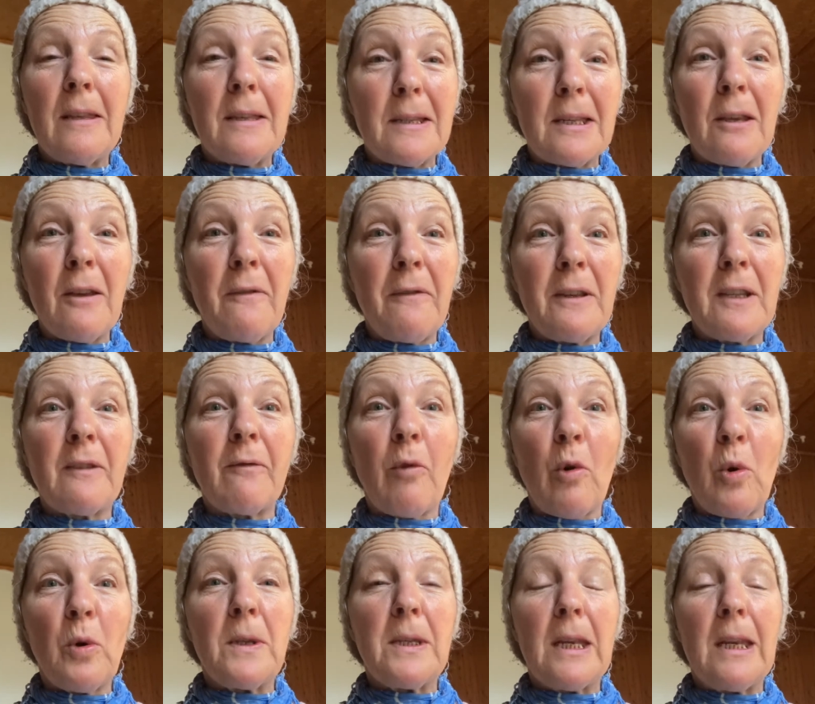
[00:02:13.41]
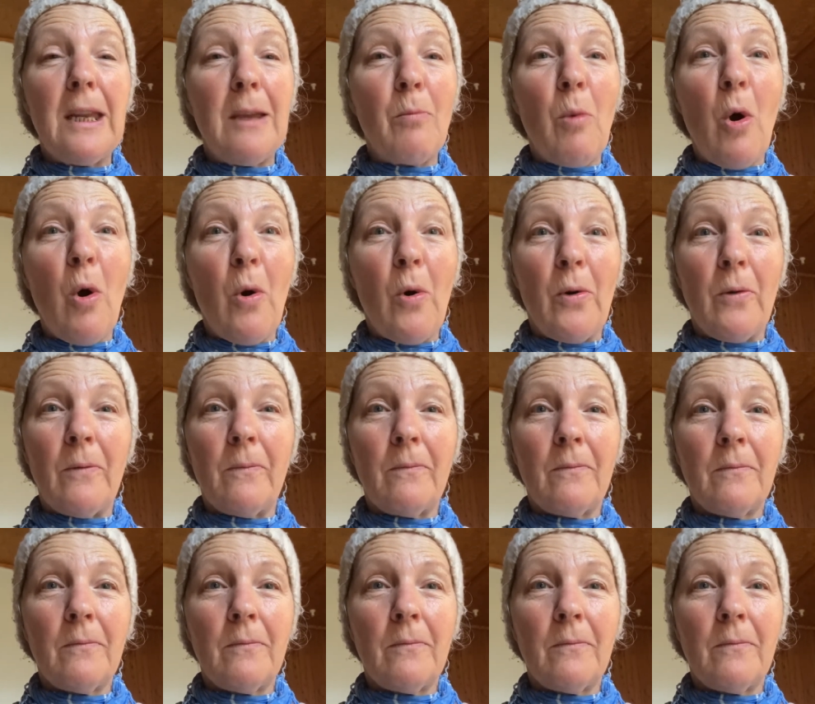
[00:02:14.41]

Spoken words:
surface thoughts anymore.